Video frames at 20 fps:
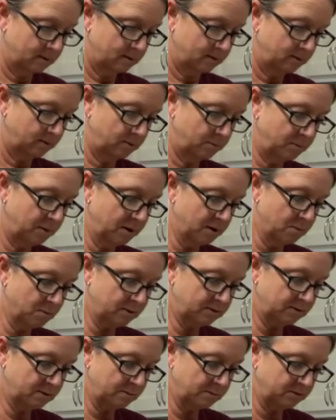So the bigger
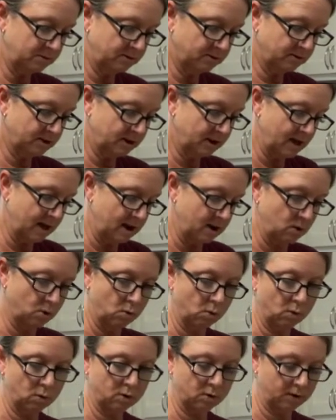ones I'm just gonna kind of
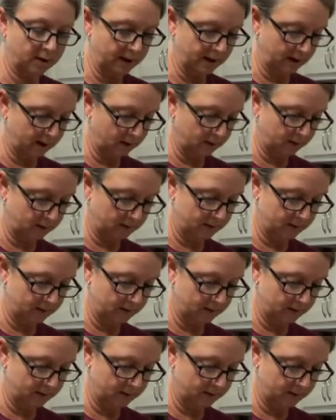quarter down.